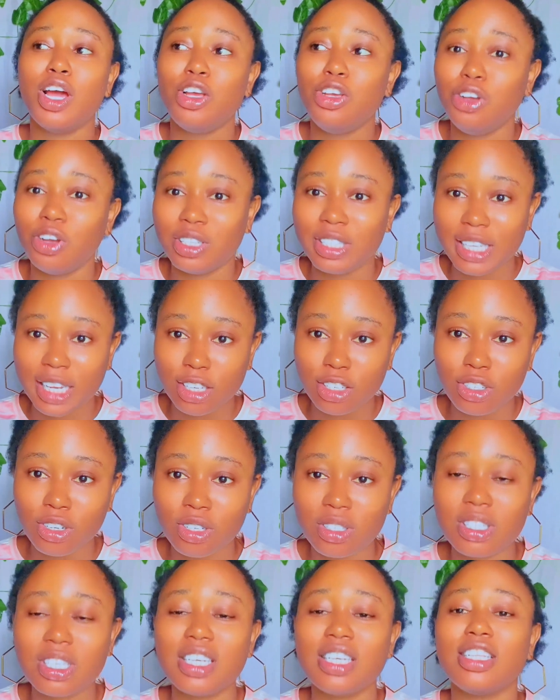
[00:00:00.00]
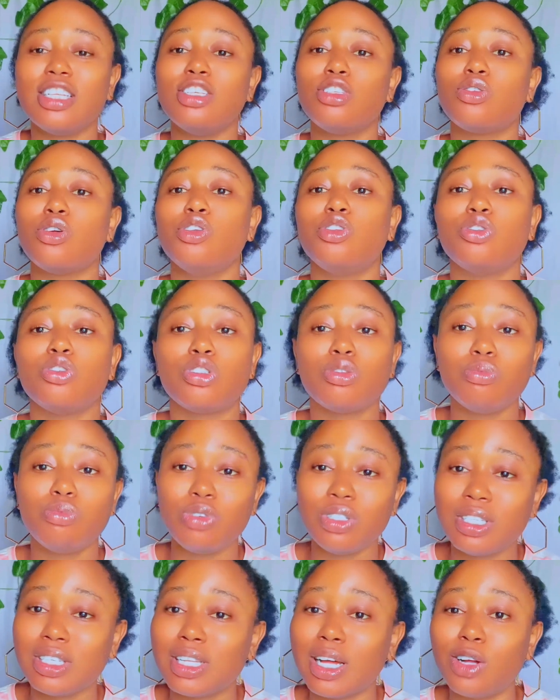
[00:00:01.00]
Your texture skin is going to
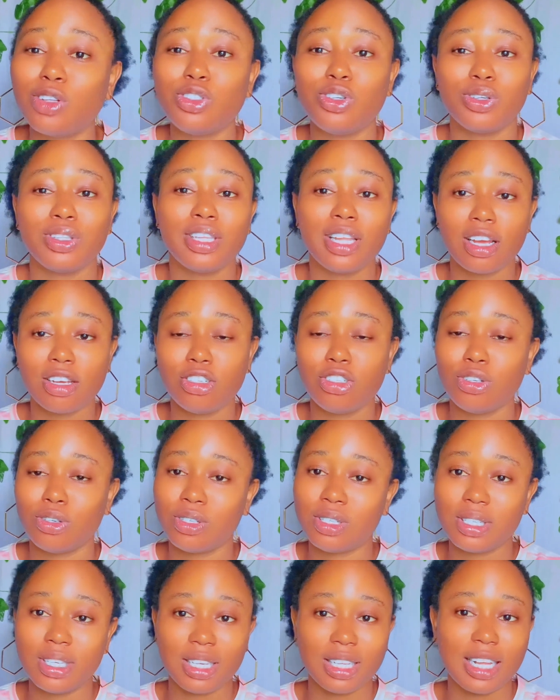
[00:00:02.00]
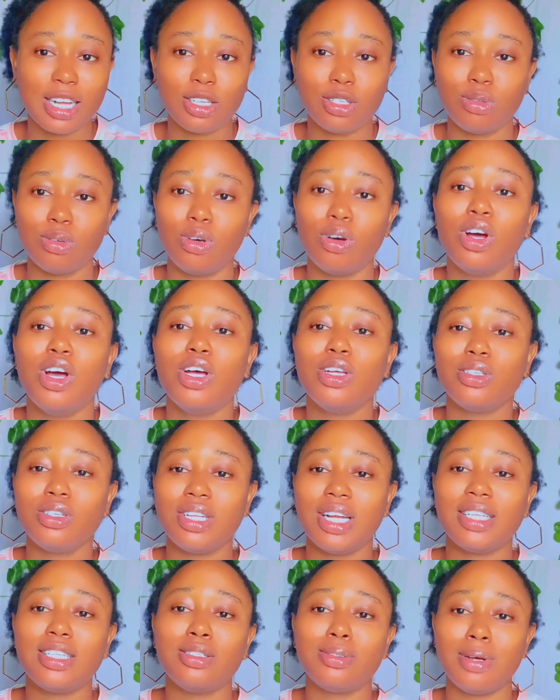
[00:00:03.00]
smoothen out your texture skin as well. So
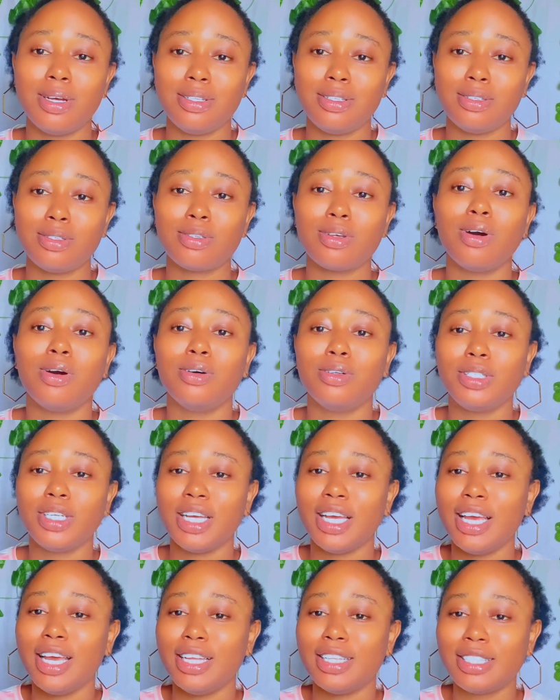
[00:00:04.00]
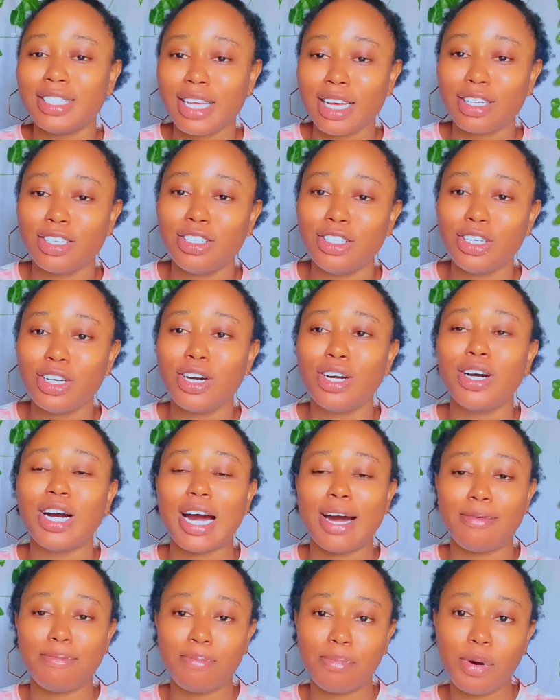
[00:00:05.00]
that is why it is called a texture
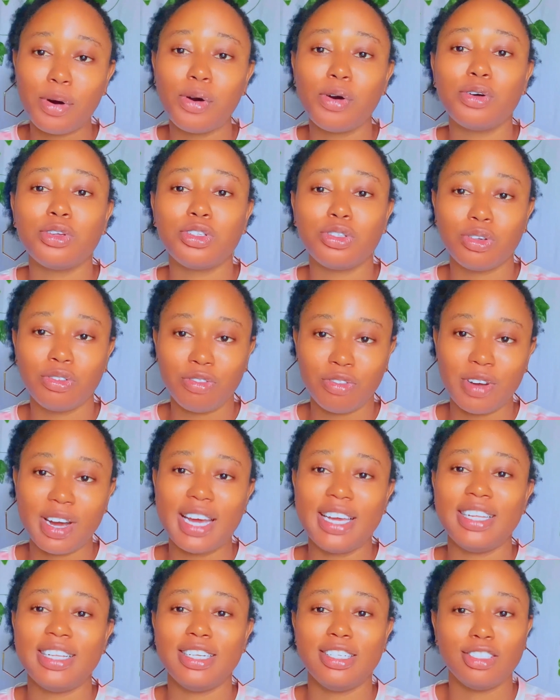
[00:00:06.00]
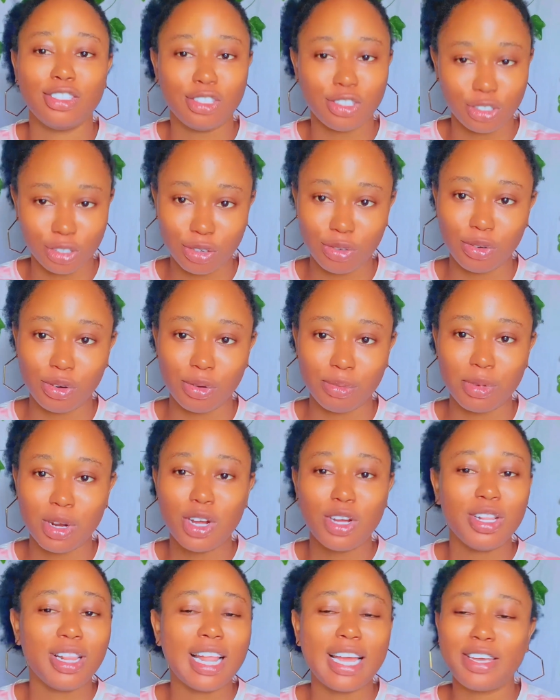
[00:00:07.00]
and pores refining serum.
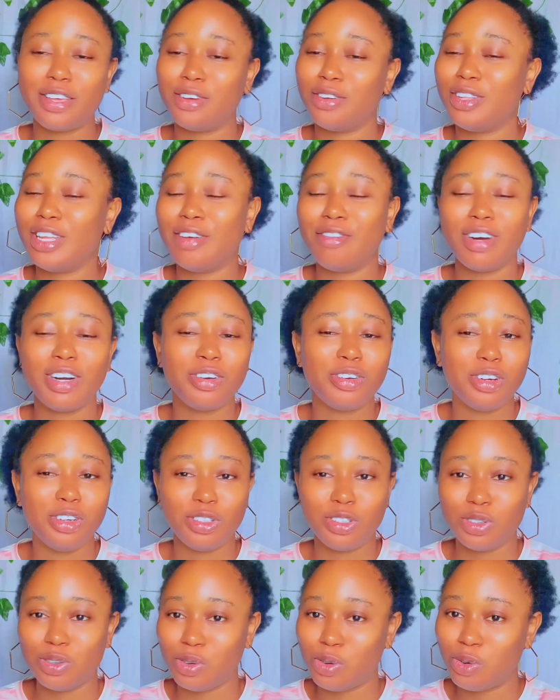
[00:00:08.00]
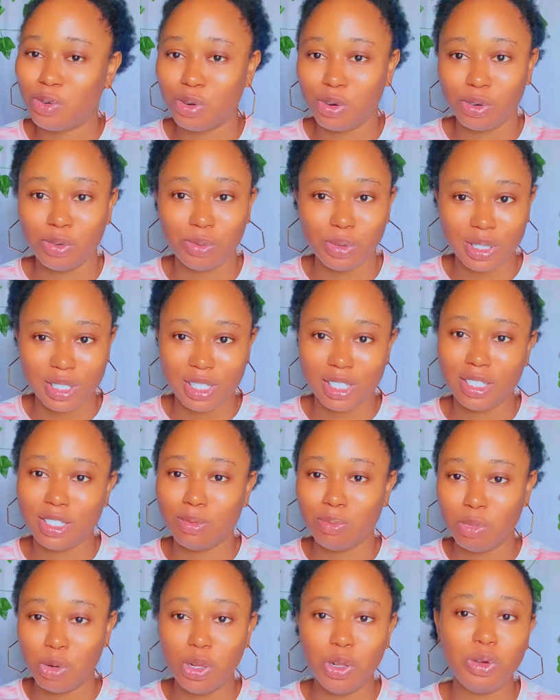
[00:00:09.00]
Like, you're never going to go wrong with
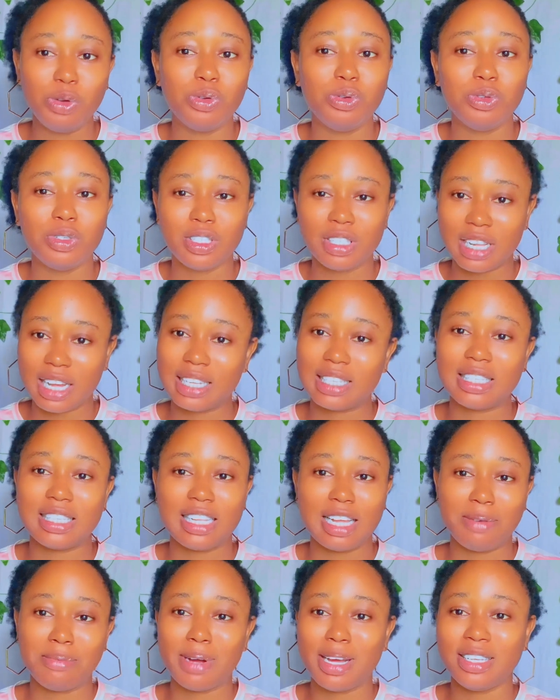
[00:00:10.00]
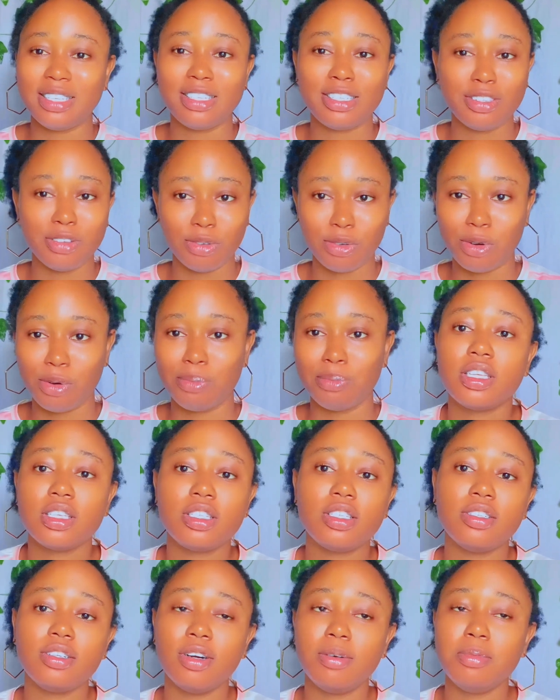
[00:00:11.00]
this molecules niacinamide serum. This
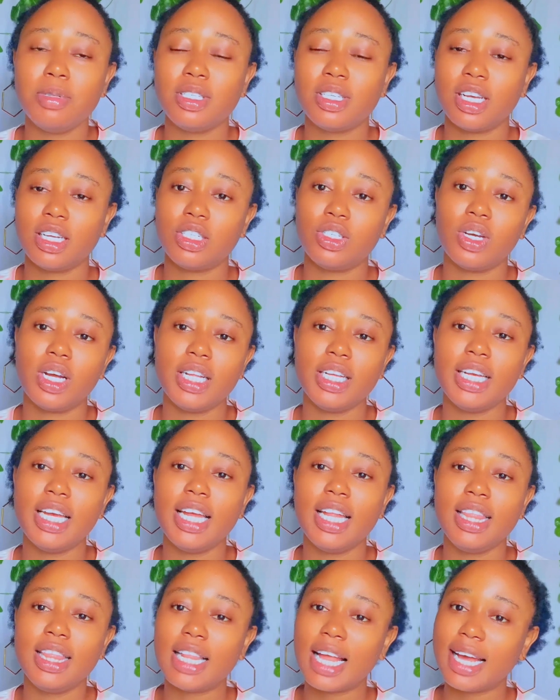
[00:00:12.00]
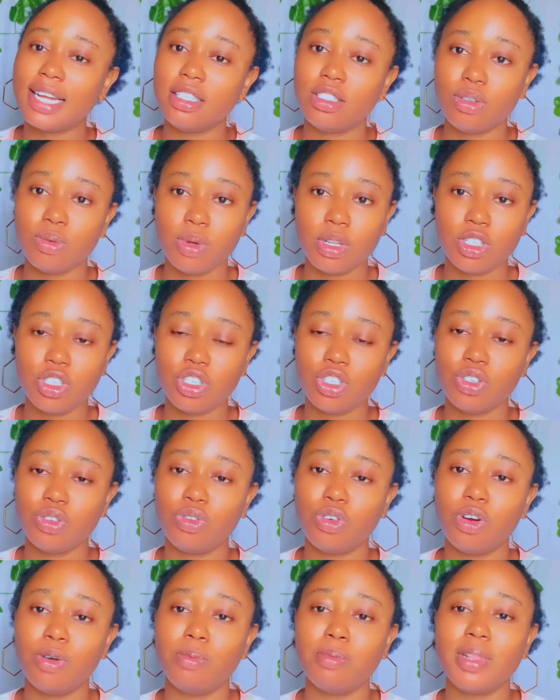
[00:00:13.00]
serum is actually a lightweight
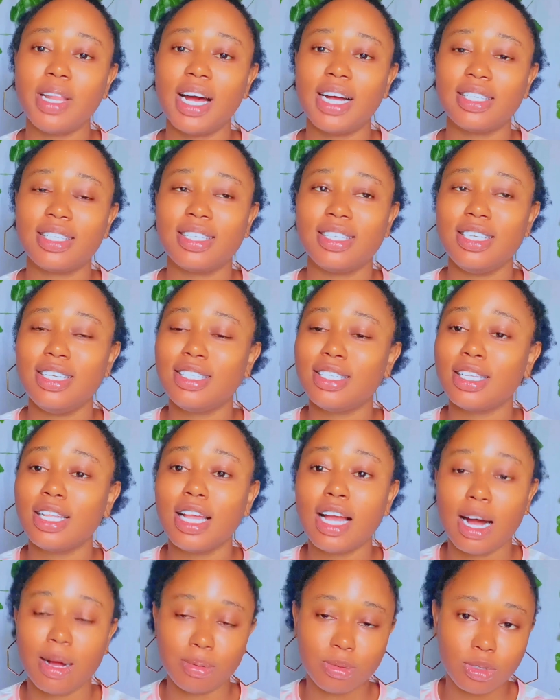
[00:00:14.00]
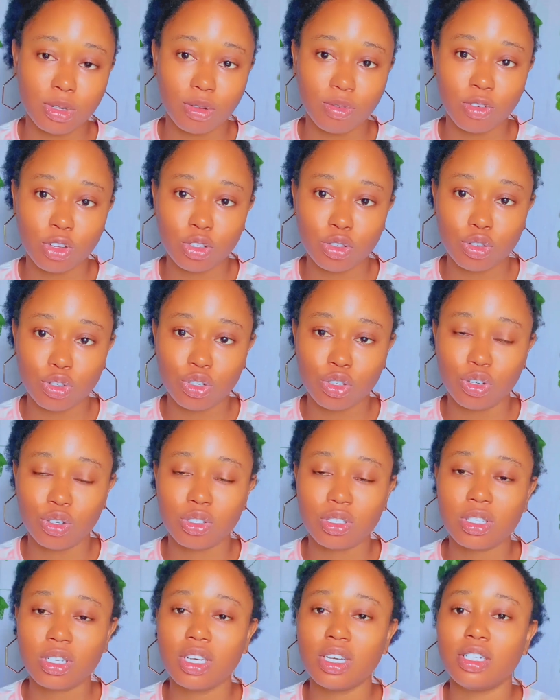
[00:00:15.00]
serum that easily absorbs into your
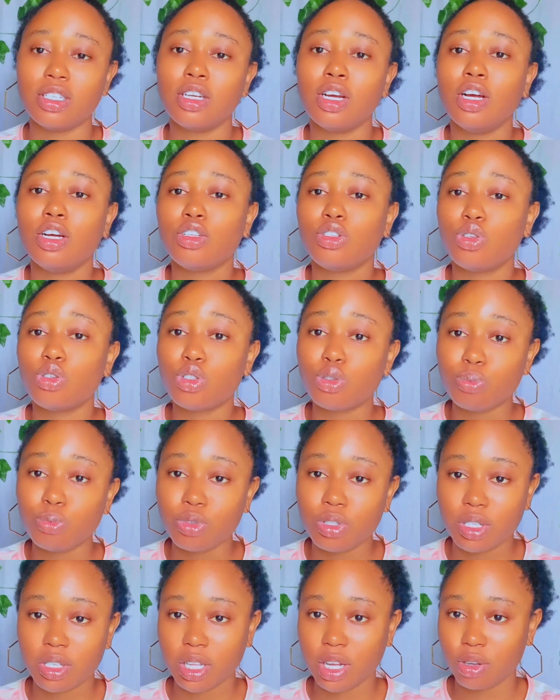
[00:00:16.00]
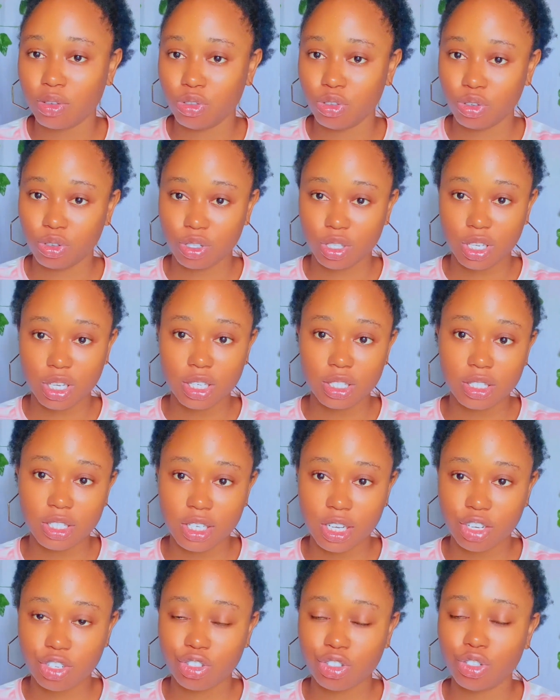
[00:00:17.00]
skin to smoothen out your skin
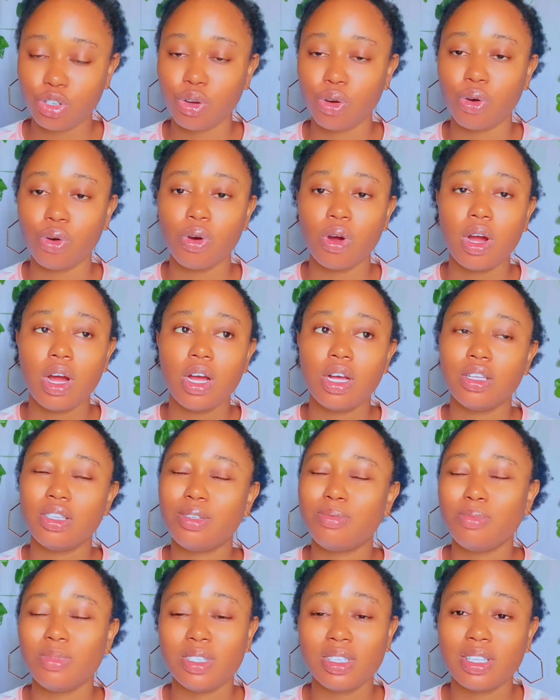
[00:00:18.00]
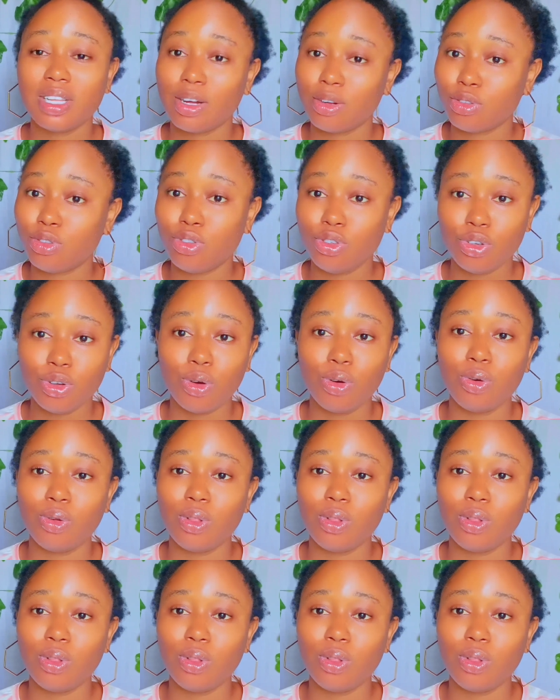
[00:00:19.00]
texture, smoothing out your